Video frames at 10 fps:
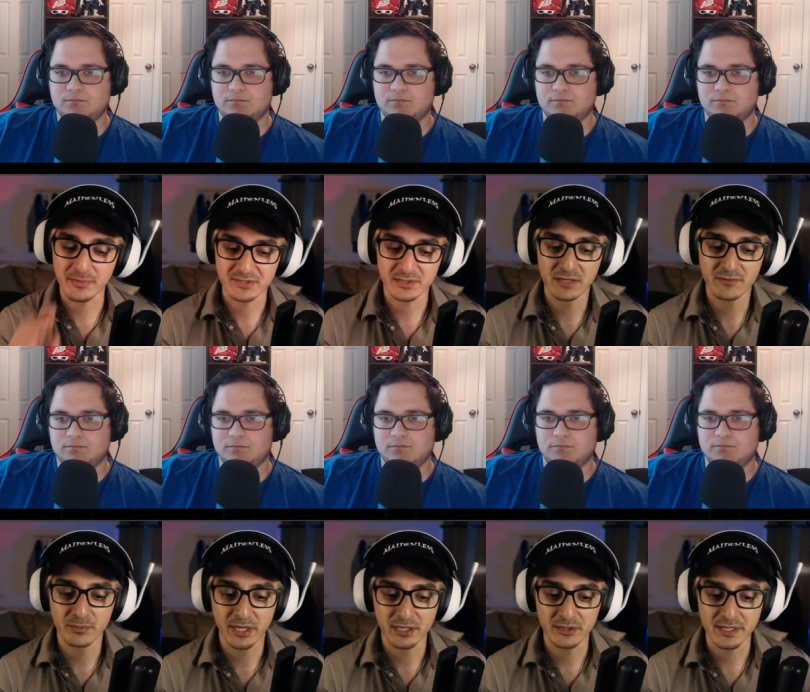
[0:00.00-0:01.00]
Speaker 1: opposite. I think if you
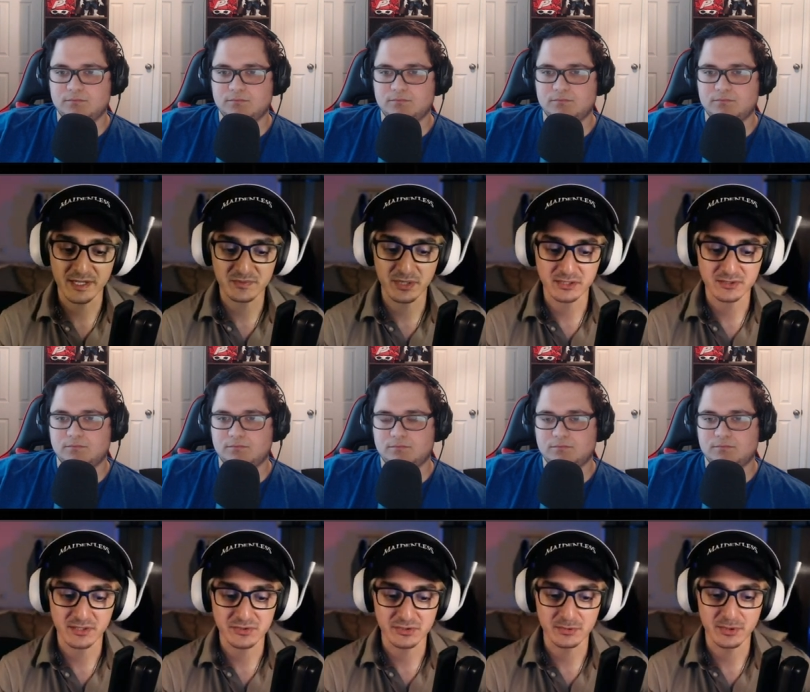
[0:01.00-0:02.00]
bought it on the Xbox
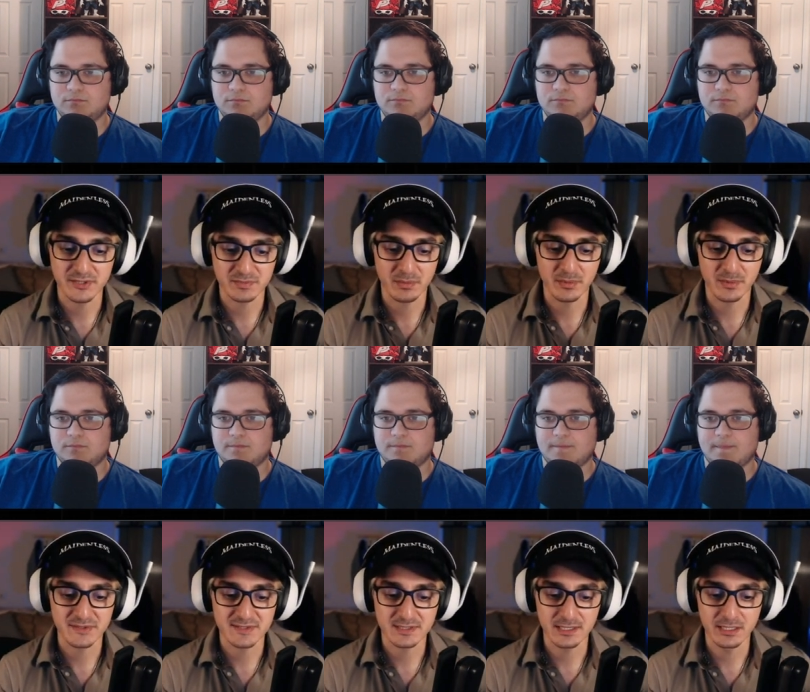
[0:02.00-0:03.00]
launcher, it would also pop up on
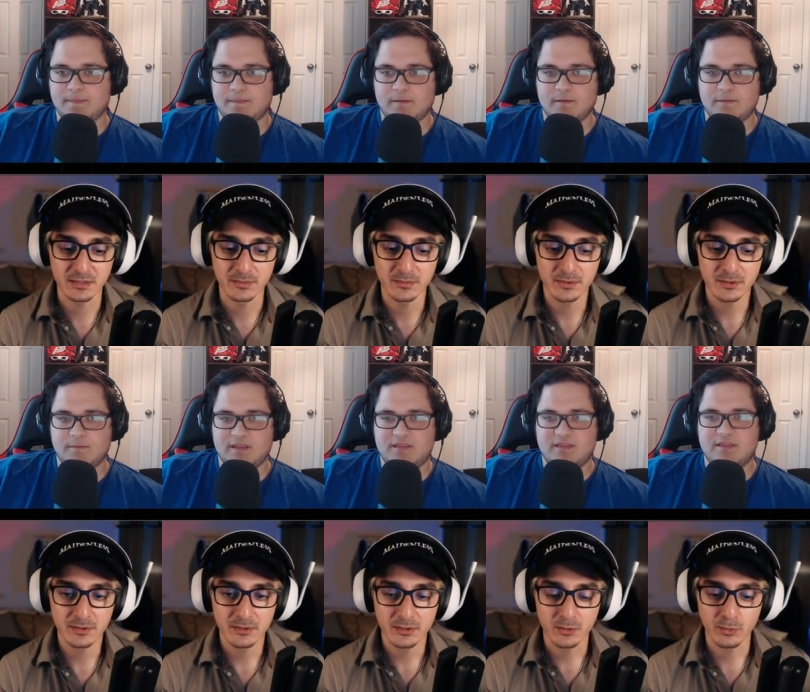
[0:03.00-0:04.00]
Steam,
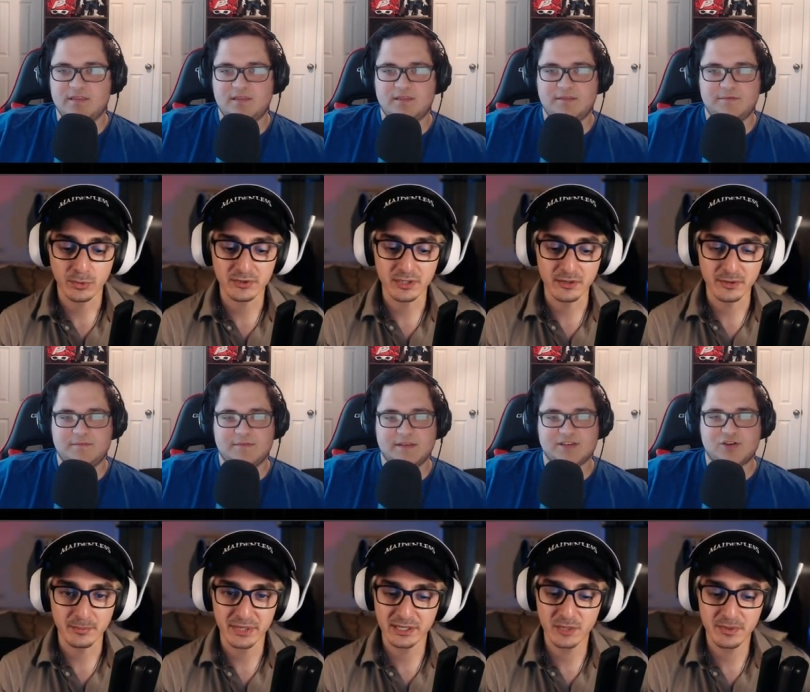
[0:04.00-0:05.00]
one or the other.
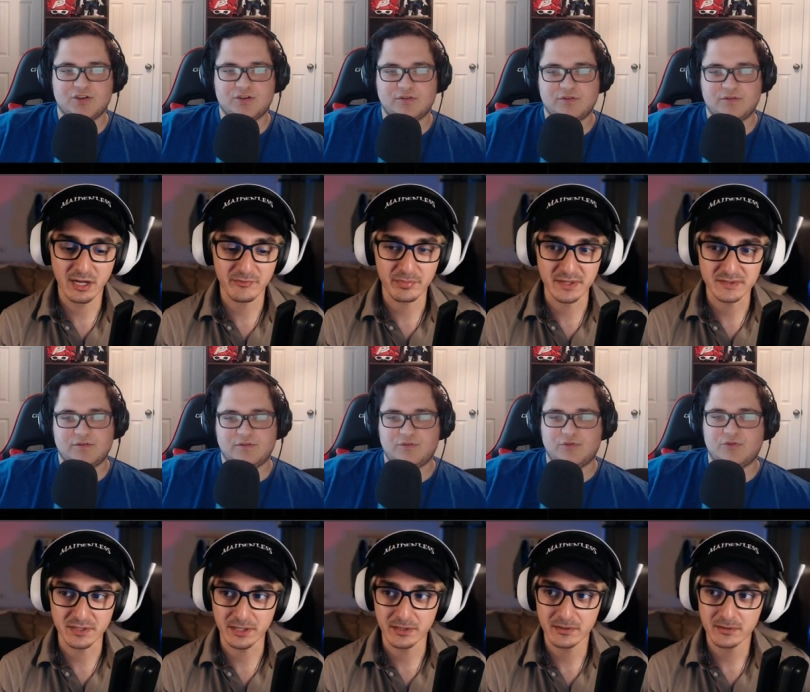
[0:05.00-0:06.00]
But I could be off base
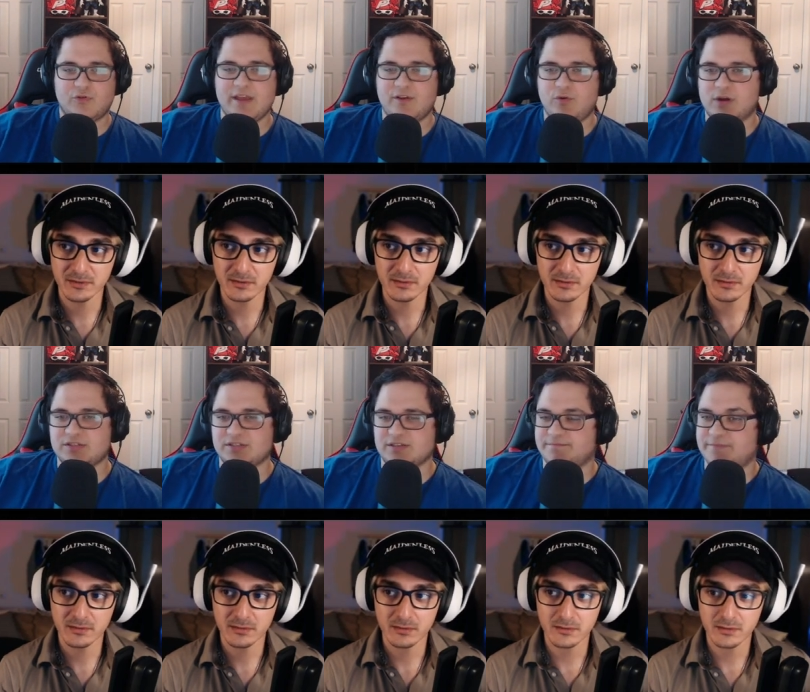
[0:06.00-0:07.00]
there.
Speaker 2: Great question.
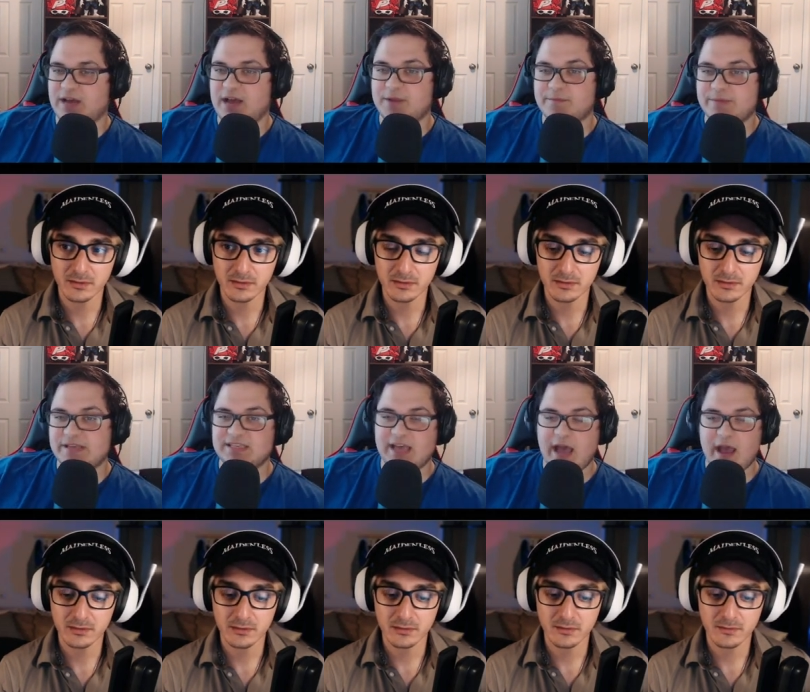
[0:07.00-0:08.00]
I'm not a PC
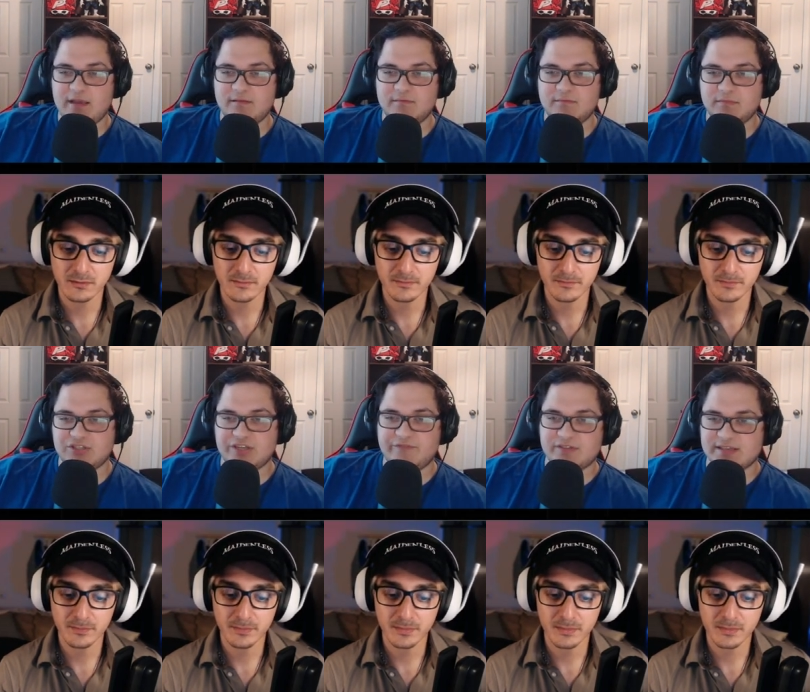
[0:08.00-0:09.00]
guy.
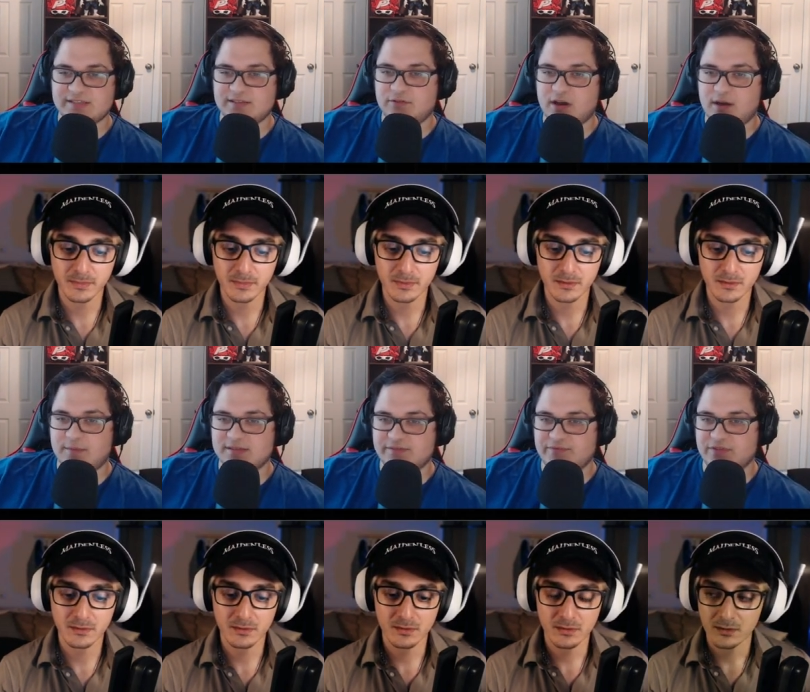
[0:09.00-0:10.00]
Achievers, let us know in the comments
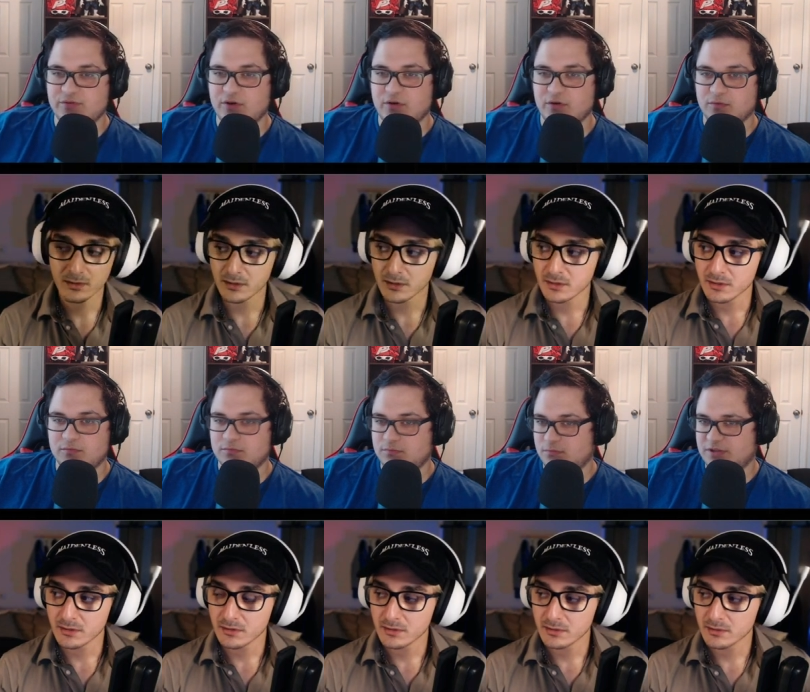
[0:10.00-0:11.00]
if you know
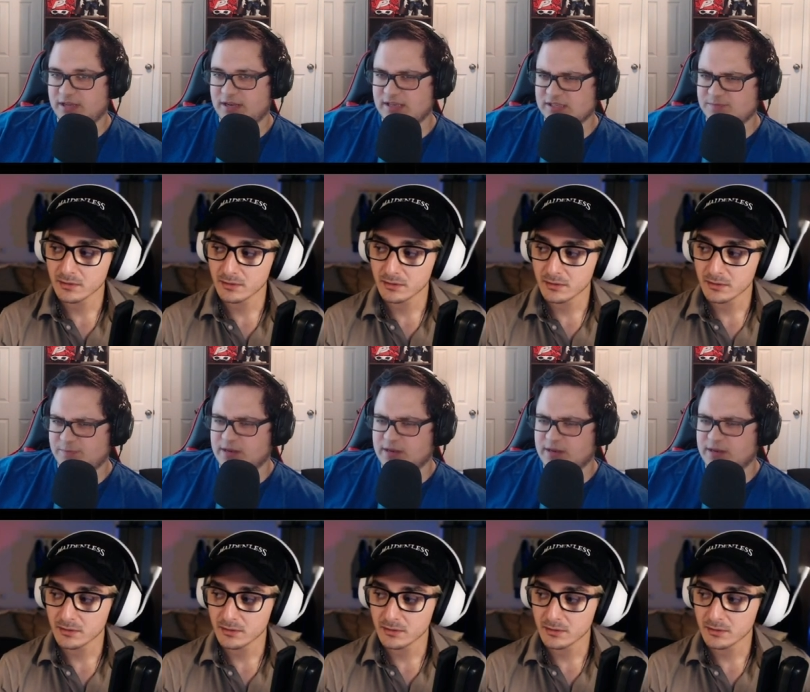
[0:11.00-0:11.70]
what that is. But